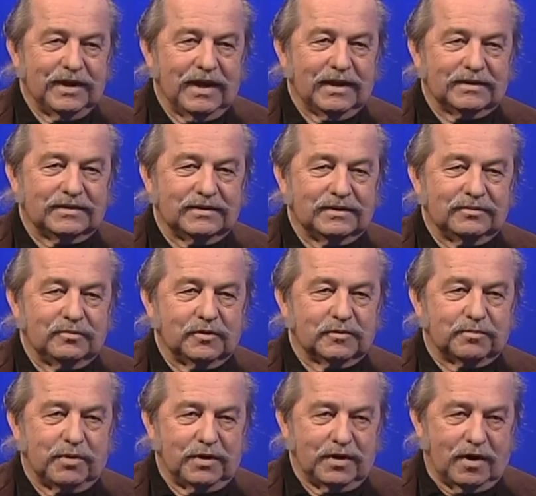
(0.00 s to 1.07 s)
that
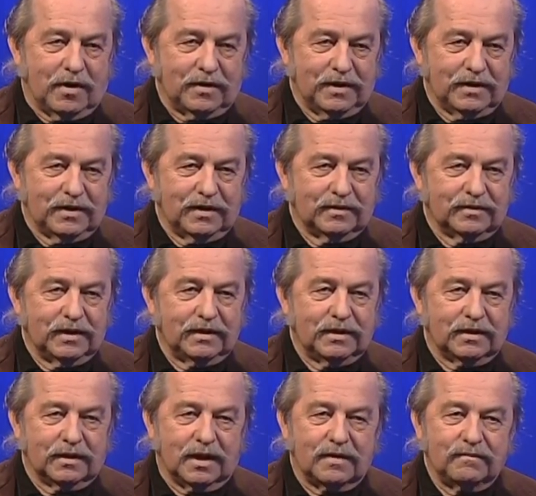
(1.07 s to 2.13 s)
was pretty hard-hitting. They
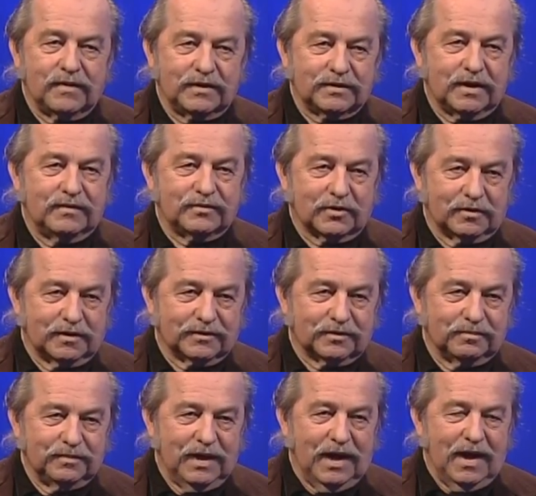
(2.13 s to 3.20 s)
did a lot of investigative
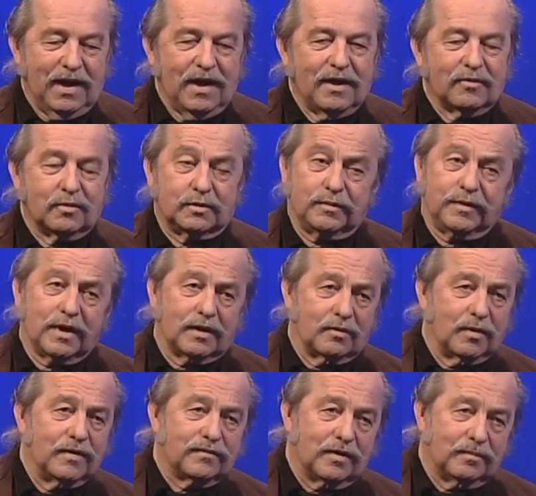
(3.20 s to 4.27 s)
journalism, which we've
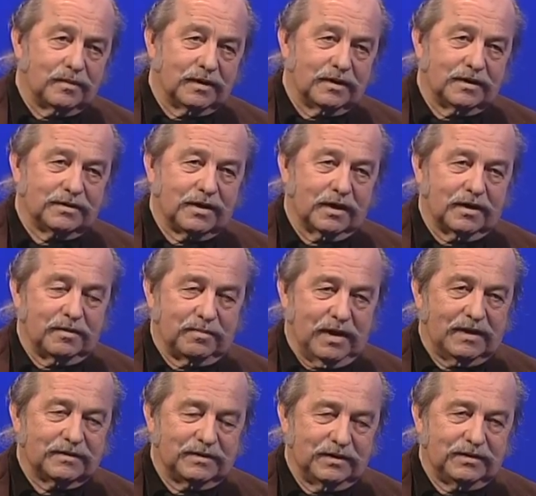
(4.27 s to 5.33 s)
gotten away from in Kentucky in the
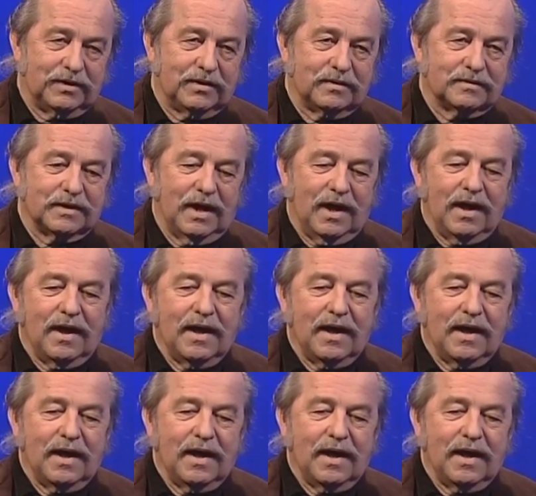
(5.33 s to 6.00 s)
past ten years.